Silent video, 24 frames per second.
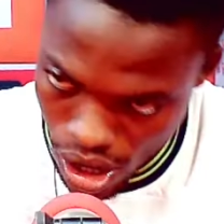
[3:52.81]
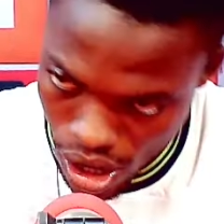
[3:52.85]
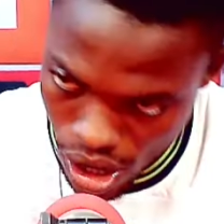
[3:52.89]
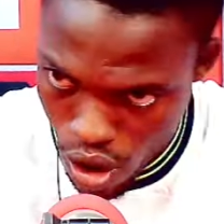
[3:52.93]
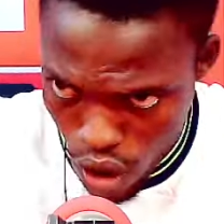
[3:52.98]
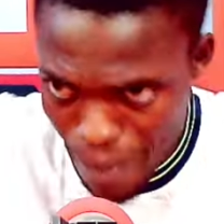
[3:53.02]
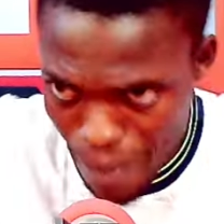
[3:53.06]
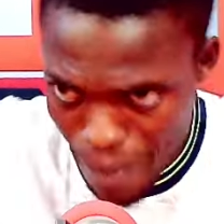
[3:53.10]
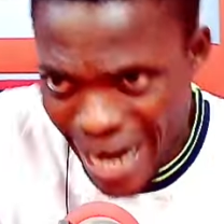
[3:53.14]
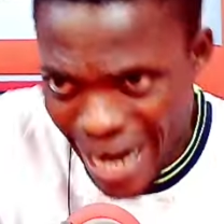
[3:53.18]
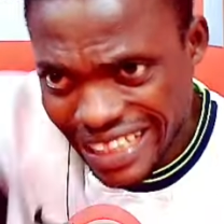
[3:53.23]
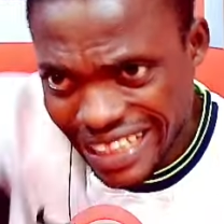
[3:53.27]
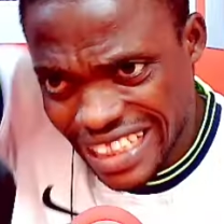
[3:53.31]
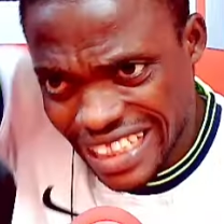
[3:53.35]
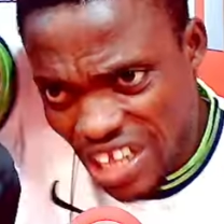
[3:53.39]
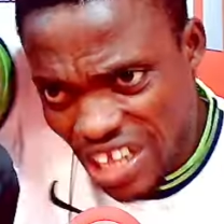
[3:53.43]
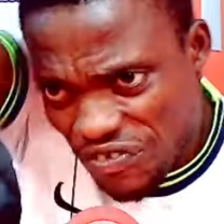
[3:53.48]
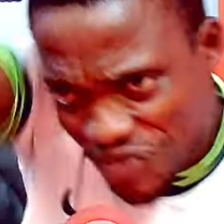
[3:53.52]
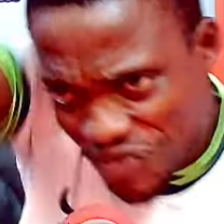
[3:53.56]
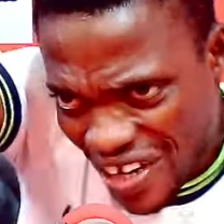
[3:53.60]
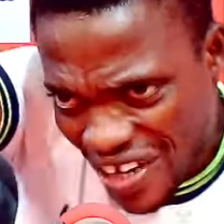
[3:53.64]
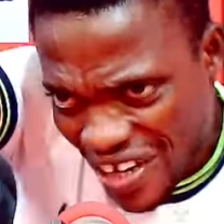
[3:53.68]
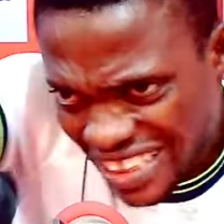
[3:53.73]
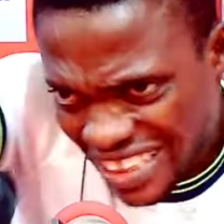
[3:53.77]
Come on,
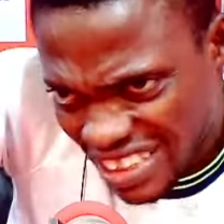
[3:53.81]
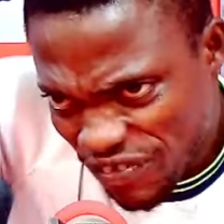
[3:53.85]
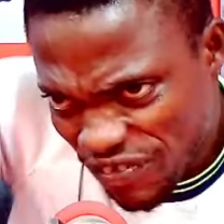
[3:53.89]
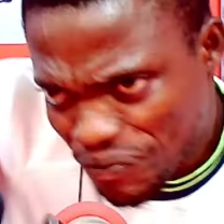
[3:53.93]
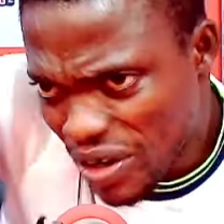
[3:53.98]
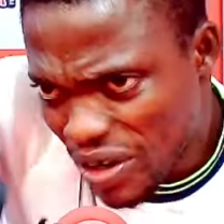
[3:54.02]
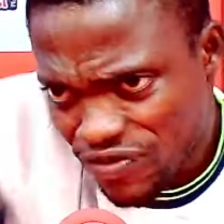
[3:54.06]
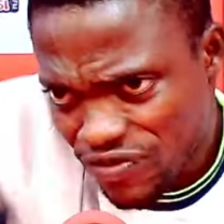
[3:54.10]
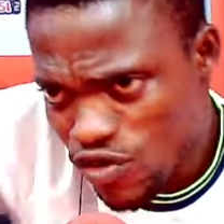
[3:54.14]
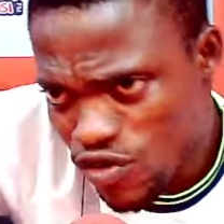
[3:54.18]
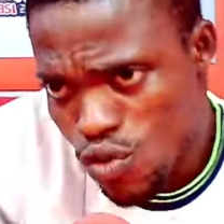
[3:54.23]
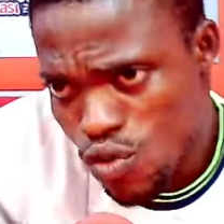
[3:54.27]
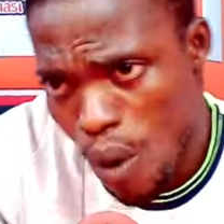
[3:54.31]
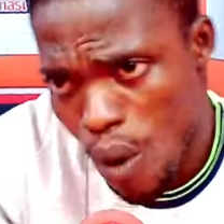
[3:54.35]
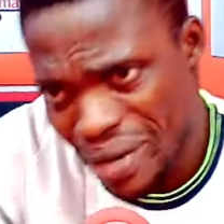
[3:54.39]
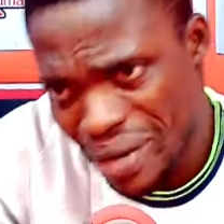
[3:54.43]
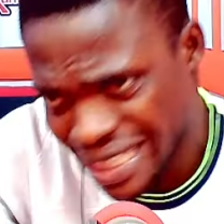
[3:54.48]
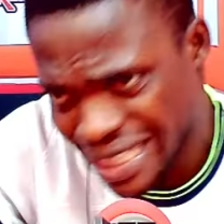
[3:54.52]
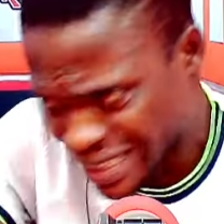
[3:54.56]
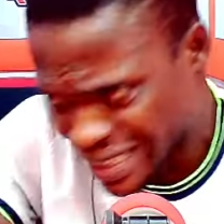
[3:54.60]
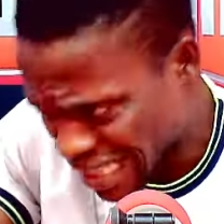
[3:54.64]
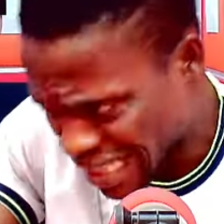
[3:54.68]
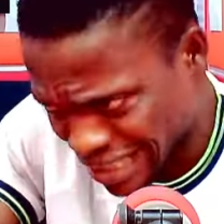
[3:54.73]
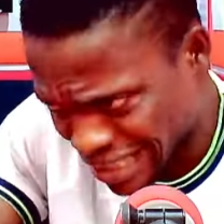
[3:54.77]
defensive midfield
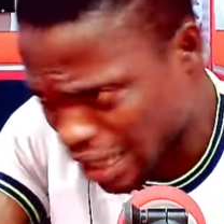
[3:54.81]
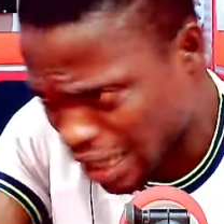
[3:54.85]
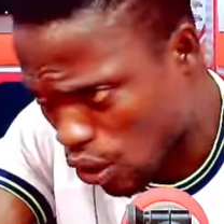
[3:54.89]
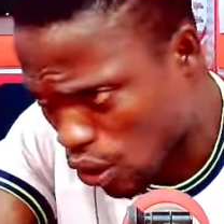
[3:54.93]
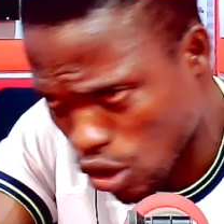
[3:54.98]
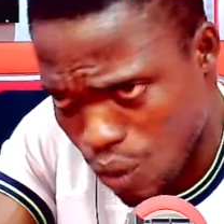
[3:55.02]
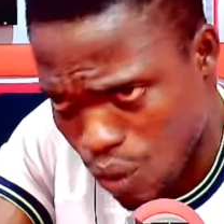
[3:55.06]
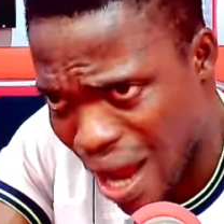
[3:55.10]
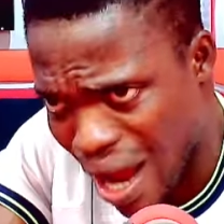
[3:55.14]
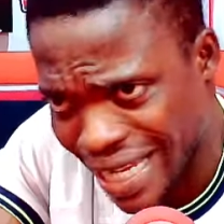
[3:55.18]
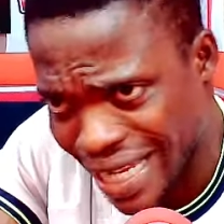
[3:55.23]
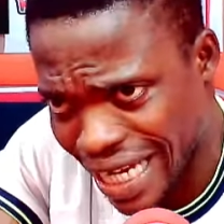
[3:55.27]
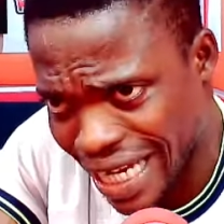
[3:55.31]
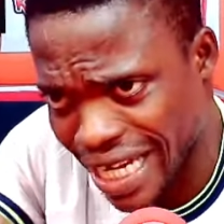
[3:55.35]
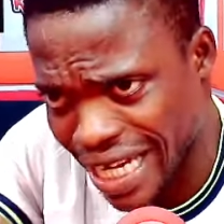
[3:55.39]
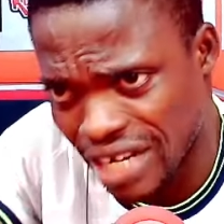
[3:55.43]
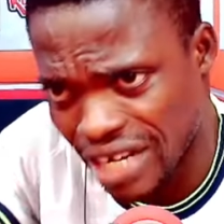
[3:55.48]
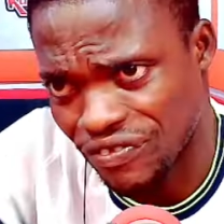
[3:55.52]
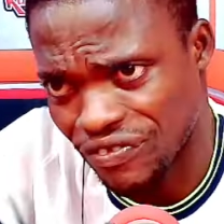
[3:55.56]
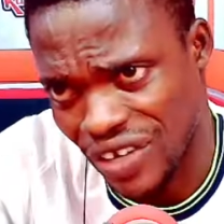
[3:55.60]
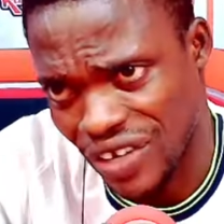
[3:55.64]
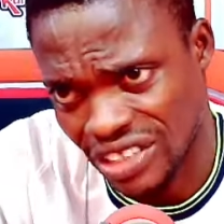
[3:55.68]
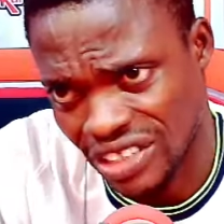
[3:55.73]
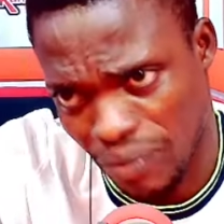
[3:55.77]
woman, Tinsa Kotoko, I link
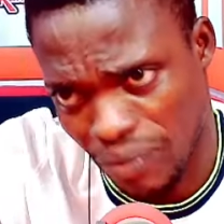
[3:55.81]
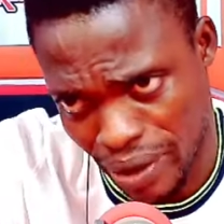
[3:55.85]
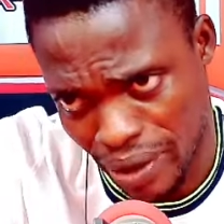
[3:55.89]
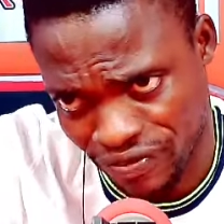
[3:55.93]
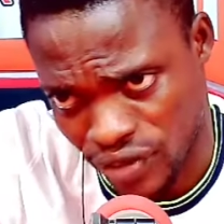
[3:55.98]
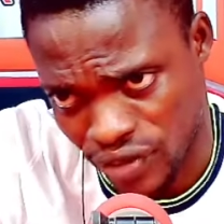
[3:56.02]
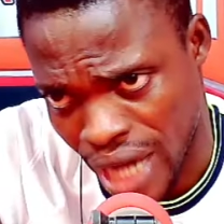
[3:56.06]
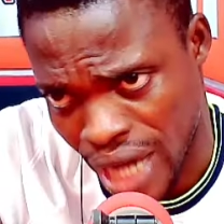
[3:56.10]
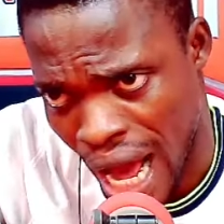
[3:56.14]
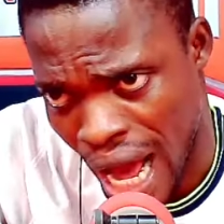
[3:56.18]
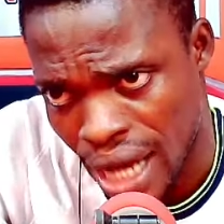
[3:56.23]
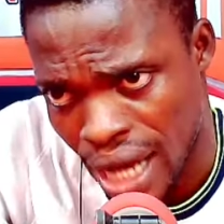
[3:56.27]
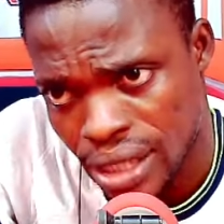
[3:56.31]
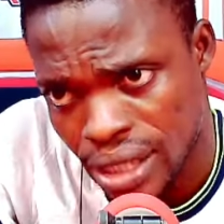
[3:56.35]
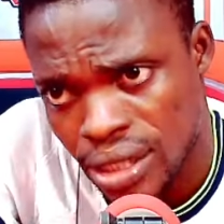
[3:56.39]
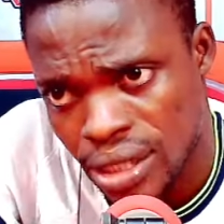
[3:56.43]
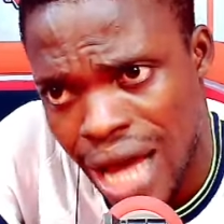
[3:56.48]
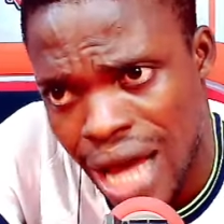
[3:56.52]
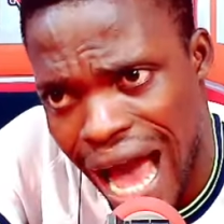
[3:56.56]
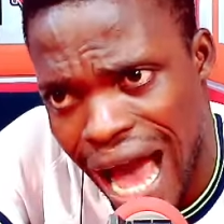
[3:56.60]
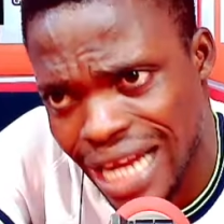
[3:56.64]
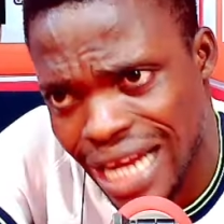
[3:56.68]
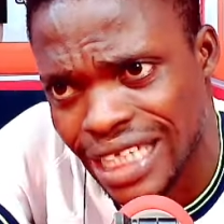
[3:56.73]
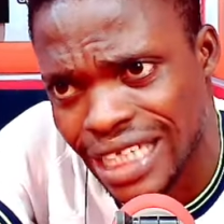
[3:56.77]
defensive midfielder.
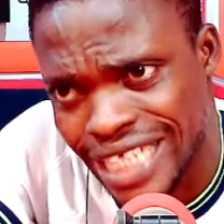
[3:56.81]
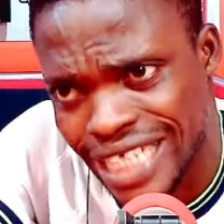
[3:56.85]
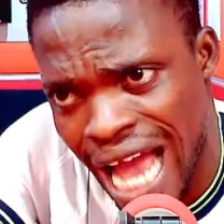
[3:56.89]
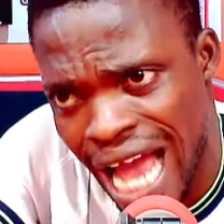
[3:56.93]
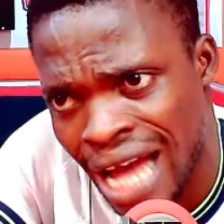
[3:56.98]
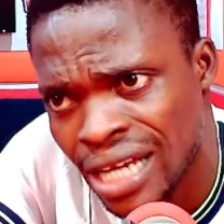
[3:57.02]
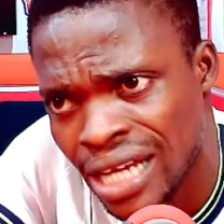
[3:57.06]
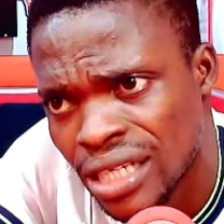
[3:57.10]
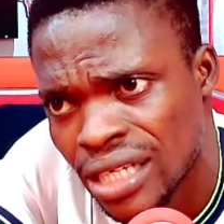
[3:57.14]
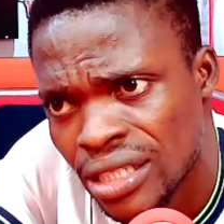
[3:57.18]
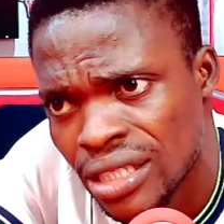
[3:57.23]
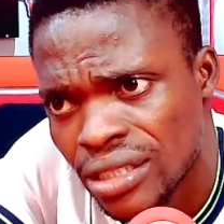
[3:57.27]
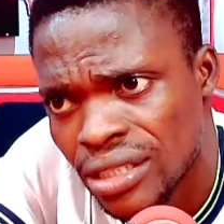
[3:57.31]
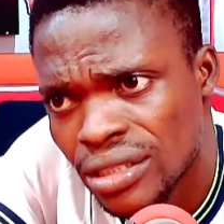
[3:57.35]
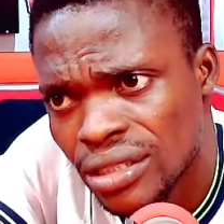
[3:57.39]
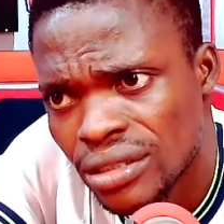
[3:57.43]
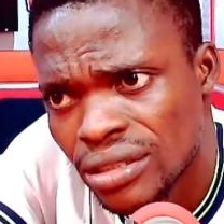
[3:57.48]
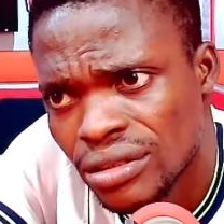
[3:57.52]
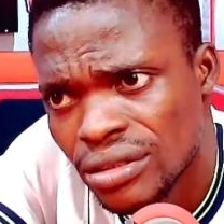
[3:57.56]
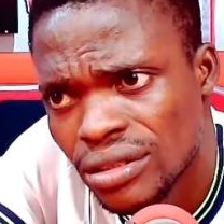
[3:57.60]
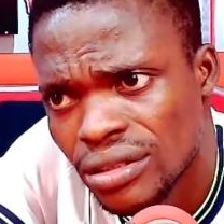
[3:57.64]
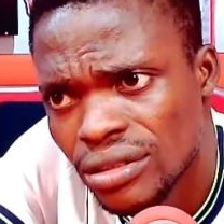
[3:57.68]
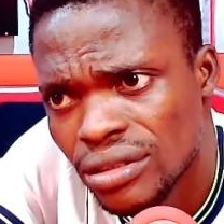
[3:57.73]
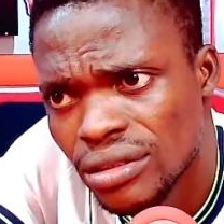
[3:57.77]
I didn't hear. The
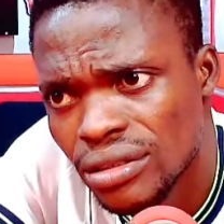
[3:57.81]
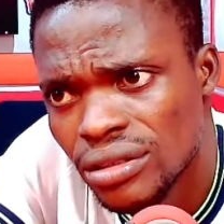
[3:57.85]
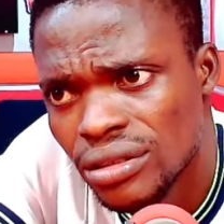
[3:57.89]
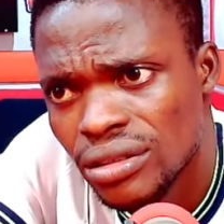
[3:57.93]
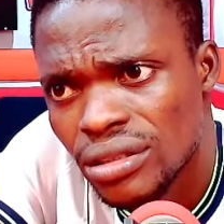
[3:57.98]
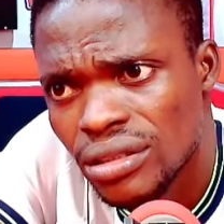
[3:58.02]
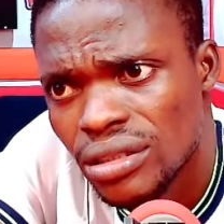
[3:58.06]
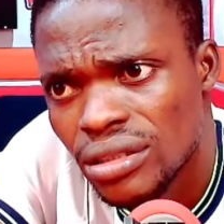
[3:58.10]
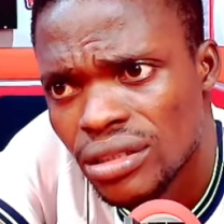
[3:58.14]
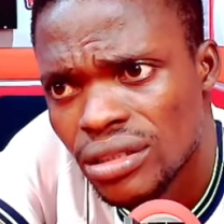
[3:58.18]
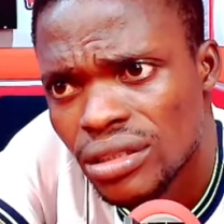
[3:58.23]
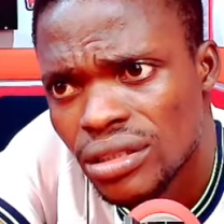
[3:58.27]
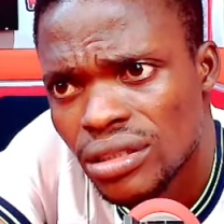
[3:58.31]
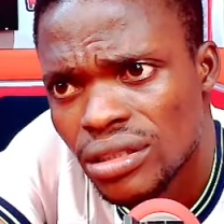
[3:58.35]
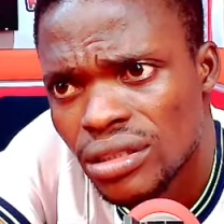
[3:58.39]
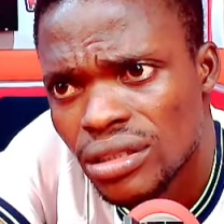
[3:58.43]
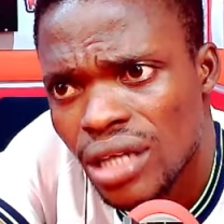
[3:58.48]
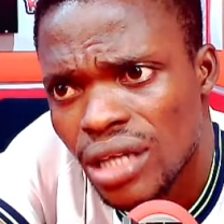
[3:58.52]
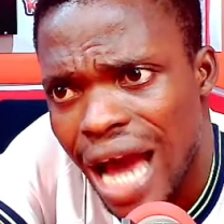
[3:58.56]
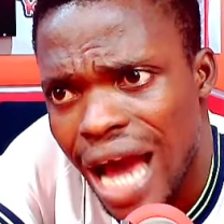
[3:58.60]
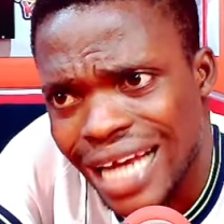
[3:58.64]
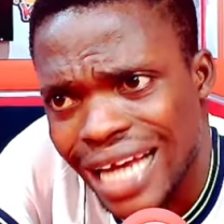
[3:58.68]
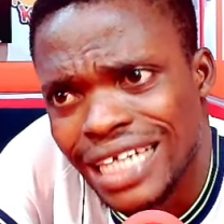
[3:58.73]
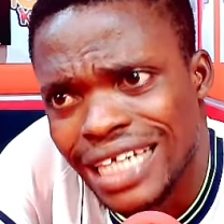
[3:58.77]
ruler of Ghana Sports.
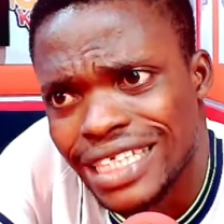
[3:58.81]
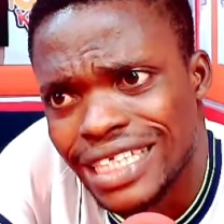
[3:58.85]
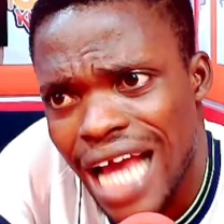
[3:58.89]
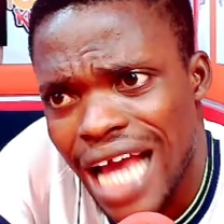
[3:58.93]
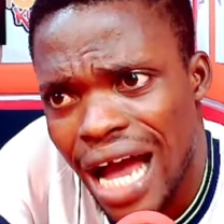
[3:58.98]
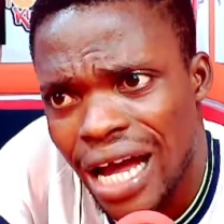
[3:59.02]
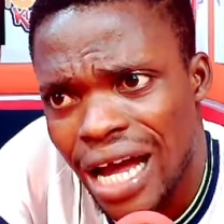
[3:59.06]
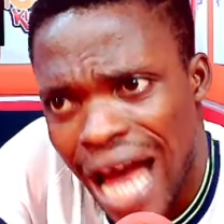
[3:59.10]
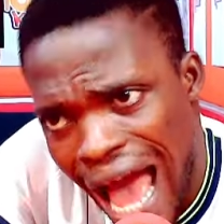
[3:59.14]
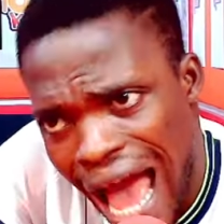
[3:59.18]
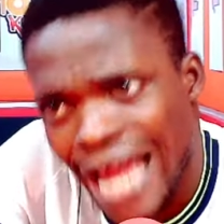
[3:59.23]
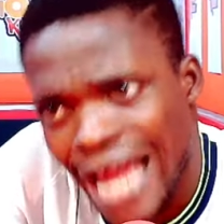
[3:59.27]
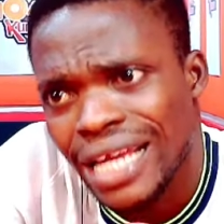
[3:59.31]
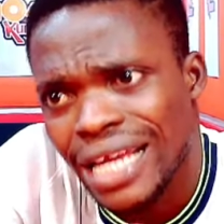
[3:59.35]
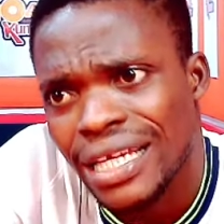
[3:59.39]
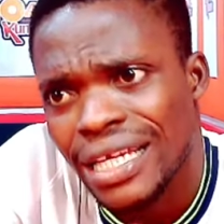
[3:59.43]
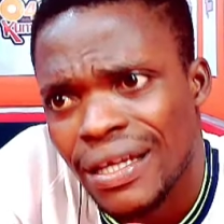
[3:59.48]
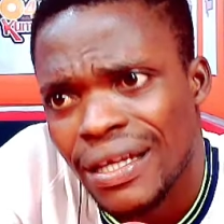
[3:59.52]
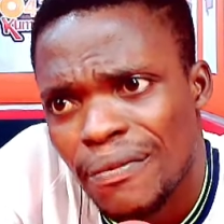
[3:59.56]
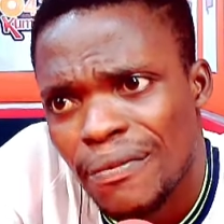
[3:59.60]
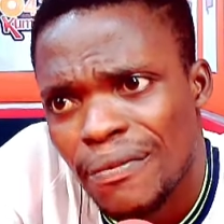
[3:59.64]
I didn't hear. And